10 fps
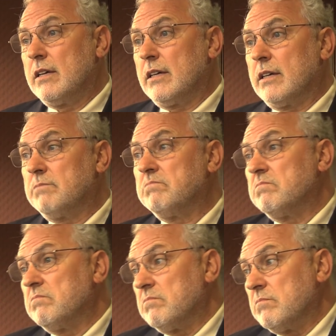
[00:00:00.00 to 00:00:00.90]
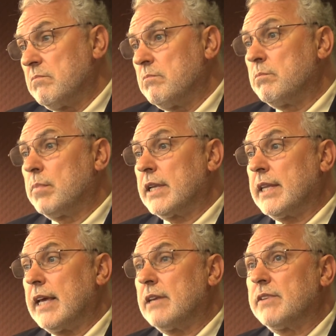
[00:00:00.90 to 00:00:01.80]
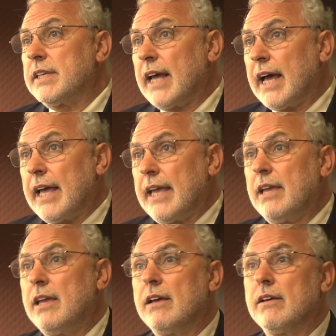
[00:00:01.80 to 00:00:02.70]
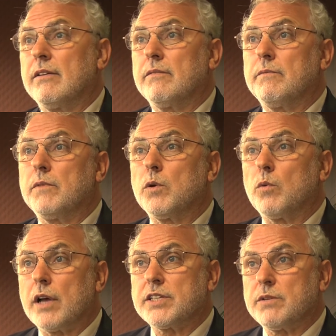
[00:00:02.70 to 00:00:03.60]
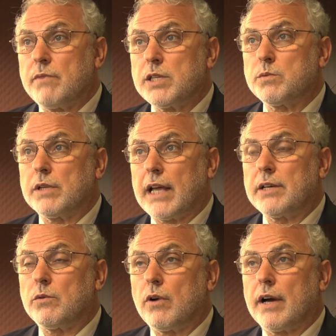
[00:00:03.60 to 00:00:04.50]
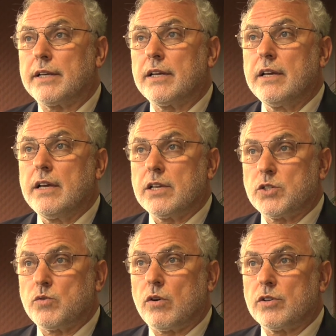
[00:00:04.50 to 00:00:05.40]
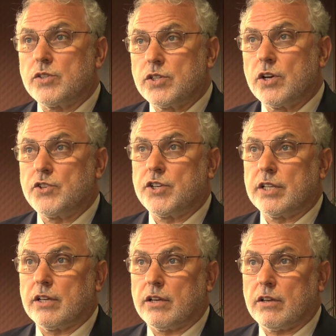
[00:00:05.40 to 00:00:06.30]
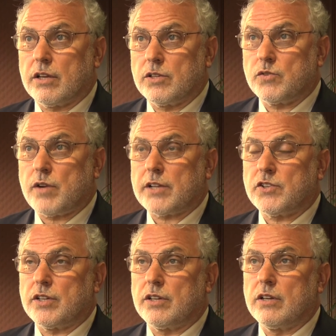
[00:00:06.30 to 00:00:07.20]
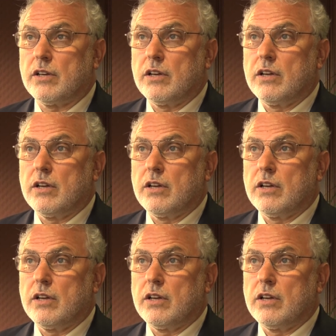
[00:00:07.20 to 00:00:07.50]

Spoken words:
But at the end of the day, the rise in rents will underwrite a strong surge in construction.